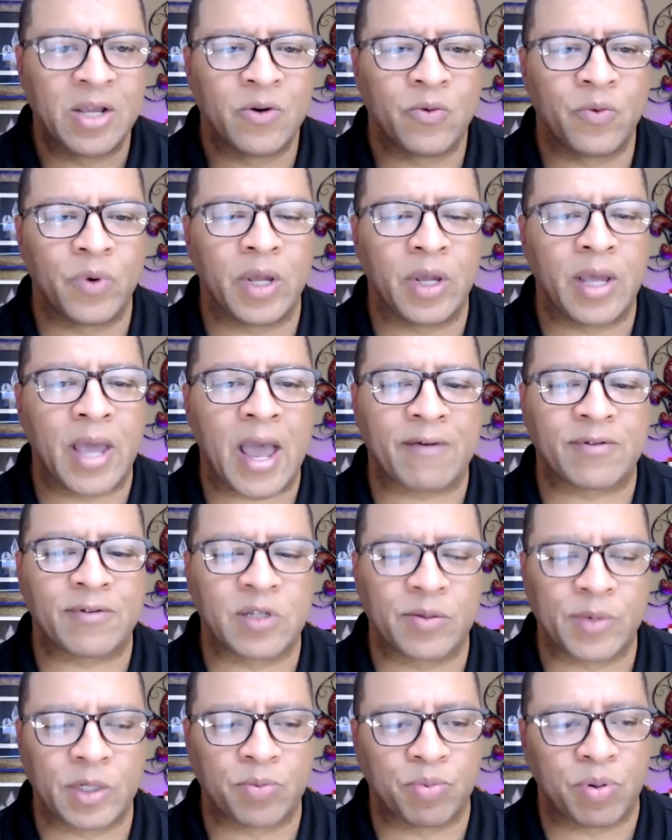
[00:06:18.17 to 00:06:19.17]
we have
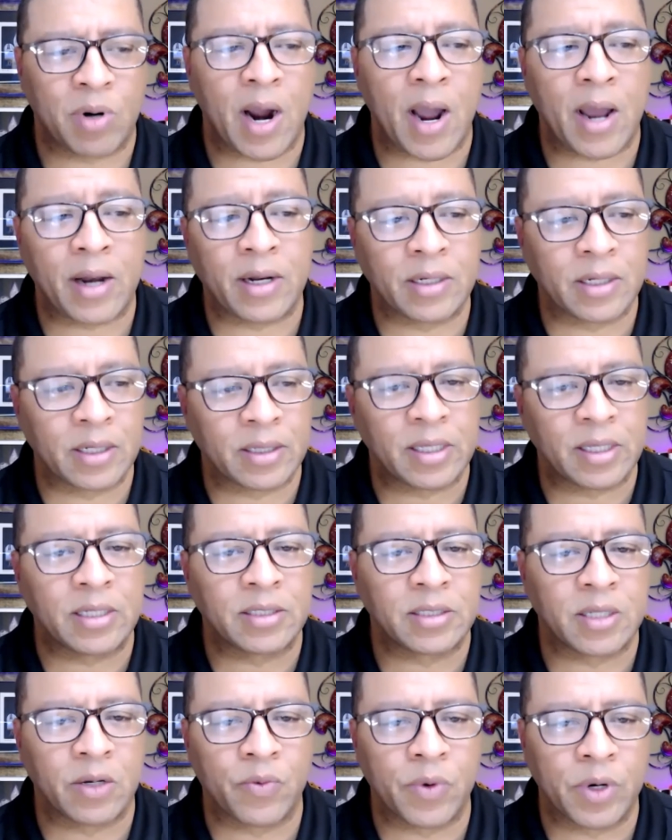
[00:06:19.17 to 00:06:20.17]
so much pride in the
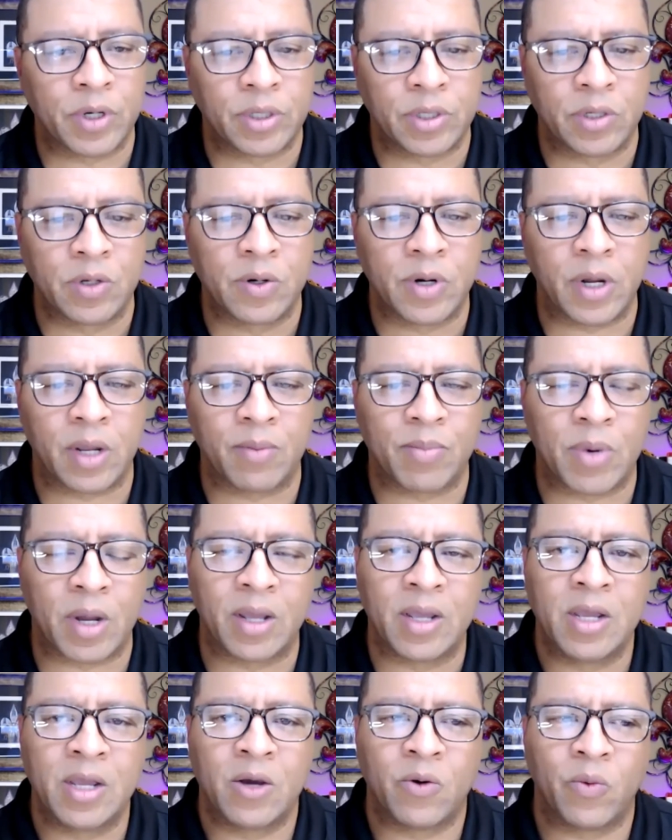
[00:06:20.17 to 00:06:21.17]
things that we're doing, but
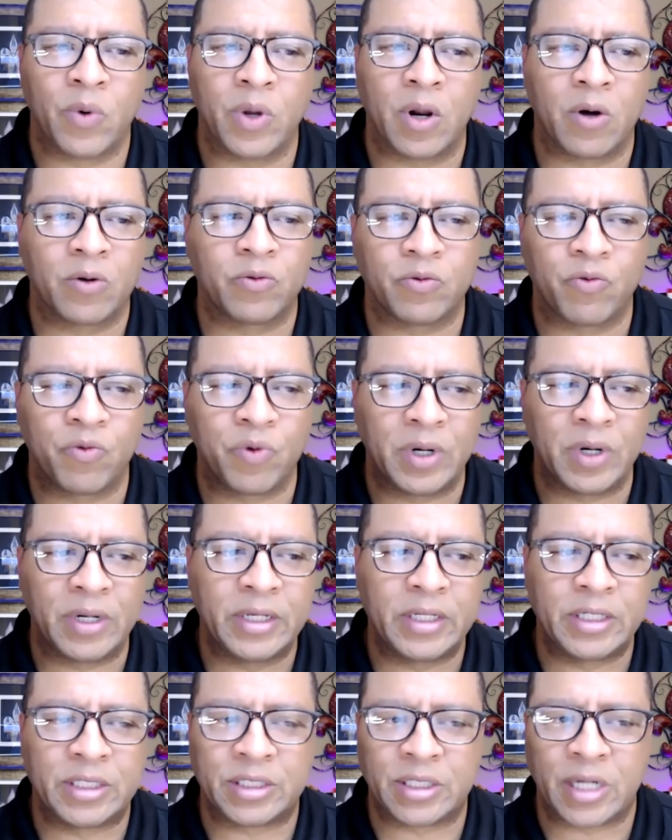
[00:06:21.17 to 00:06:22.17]
we don't
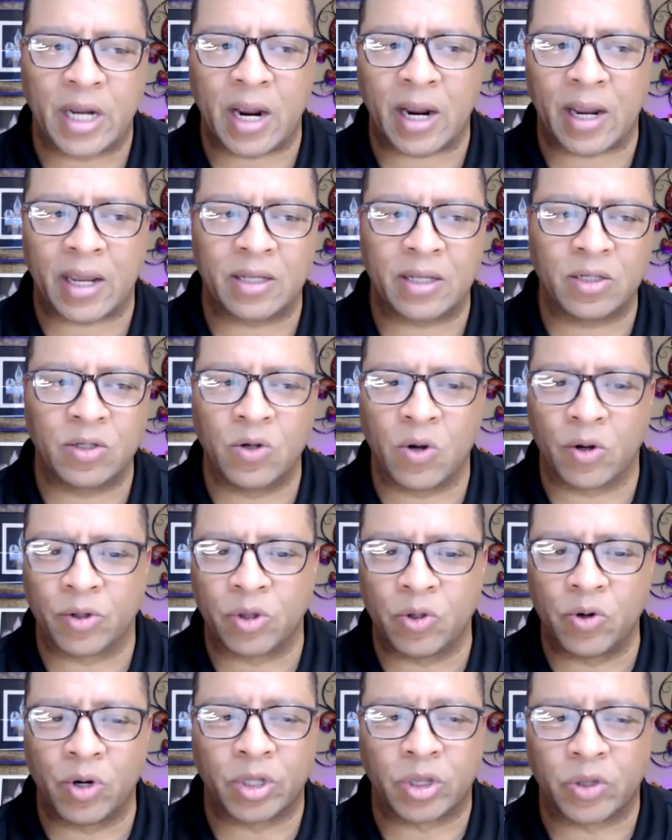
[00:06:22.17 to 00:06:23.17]
really check, you know,
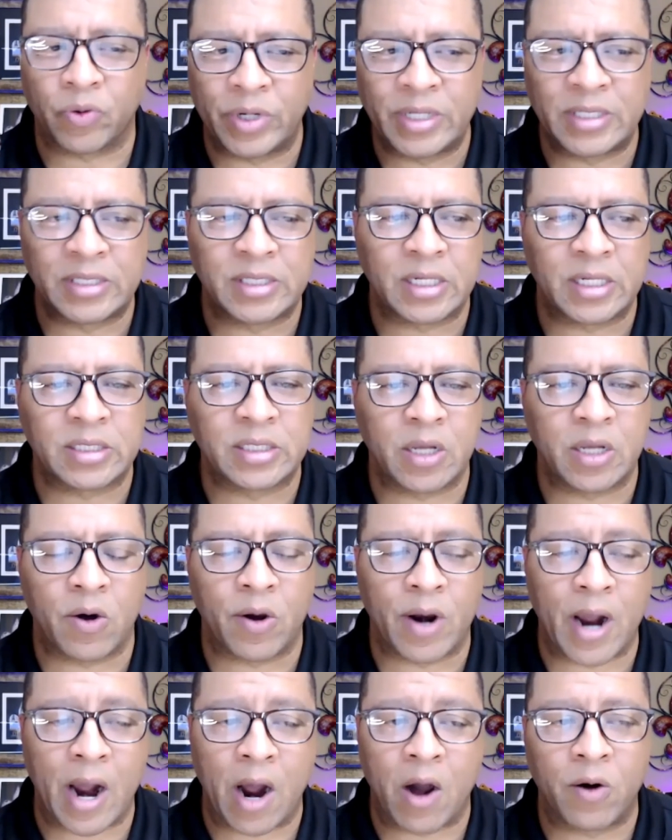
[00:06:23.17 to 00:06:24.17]
do a 360
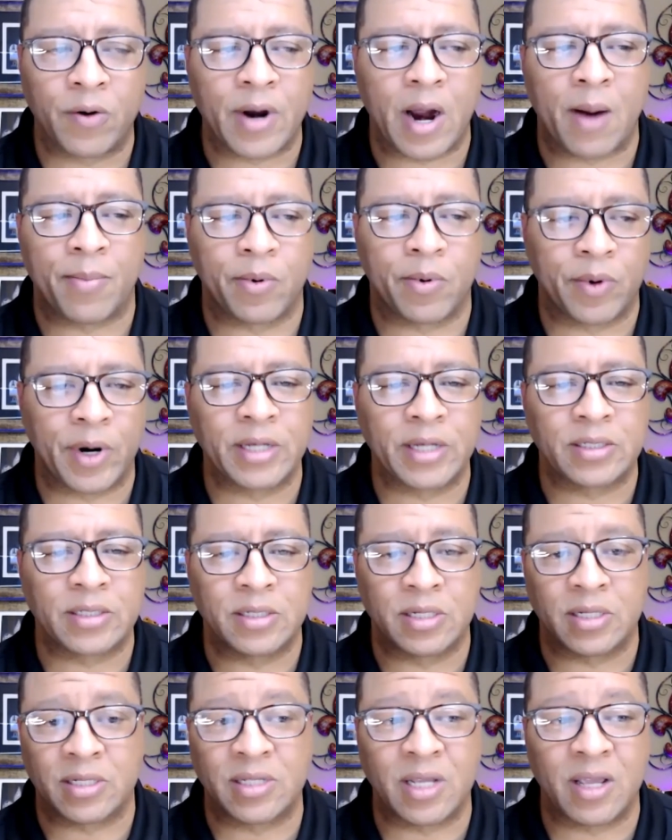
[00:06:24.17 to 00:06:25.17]
on our own
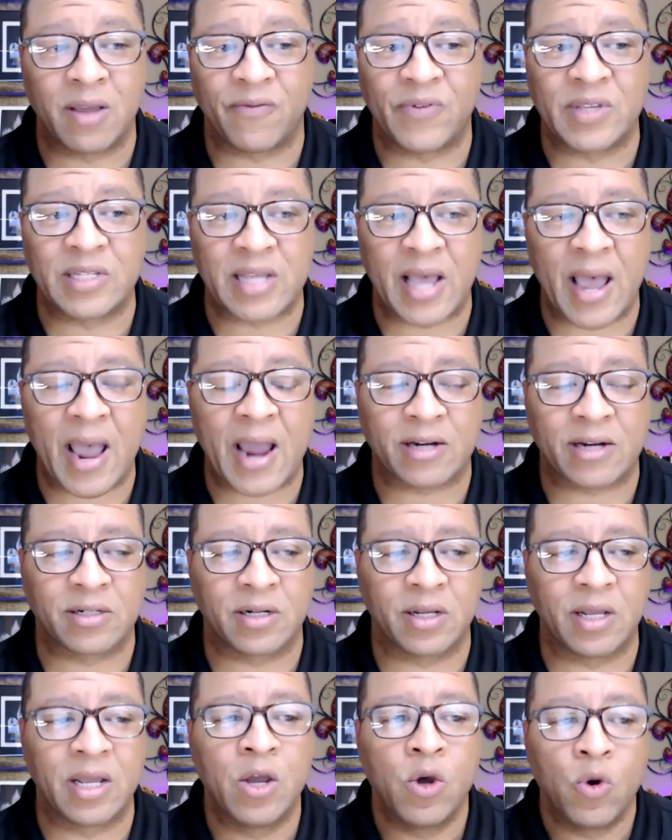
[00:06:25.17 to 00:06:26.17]
operation to see if it's
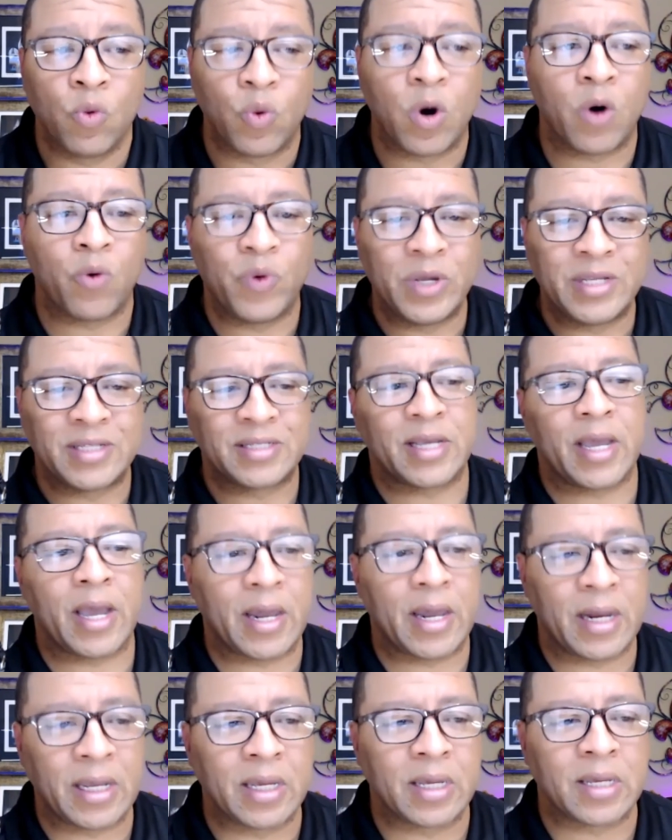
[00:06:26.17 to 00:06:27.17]
actually what we
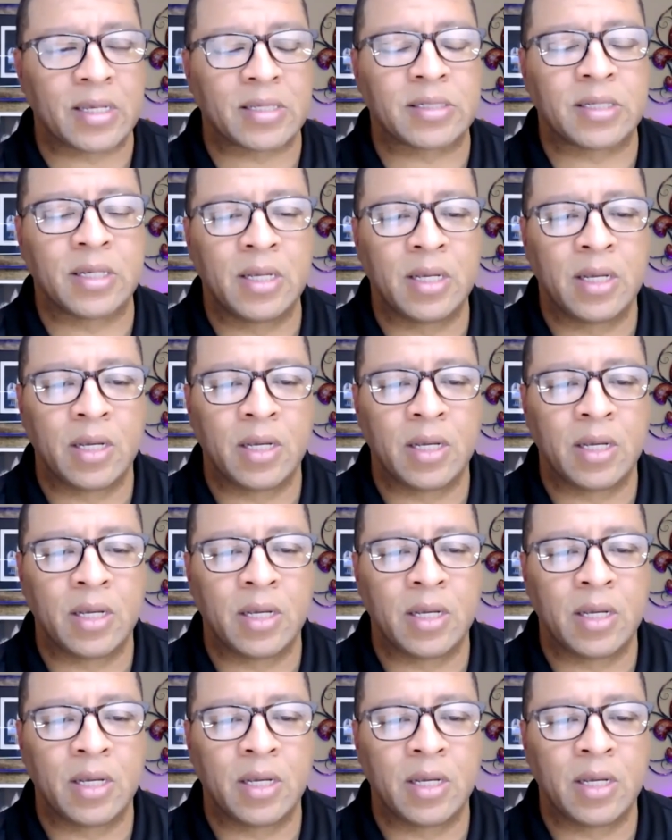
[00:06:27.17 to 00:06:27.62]
say it is.